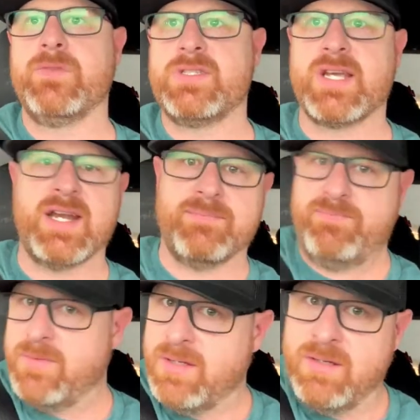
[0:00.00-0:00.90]
It's kind of,
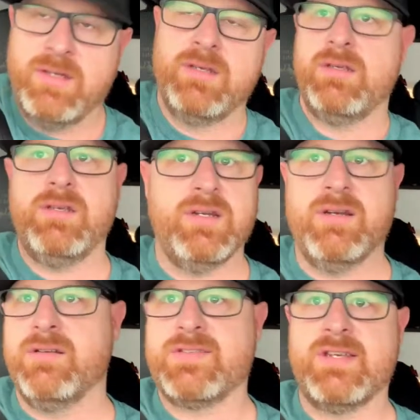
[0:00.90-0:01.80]
you
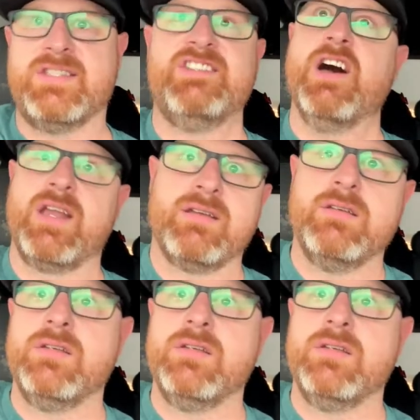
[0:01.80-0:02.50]
know, it's done.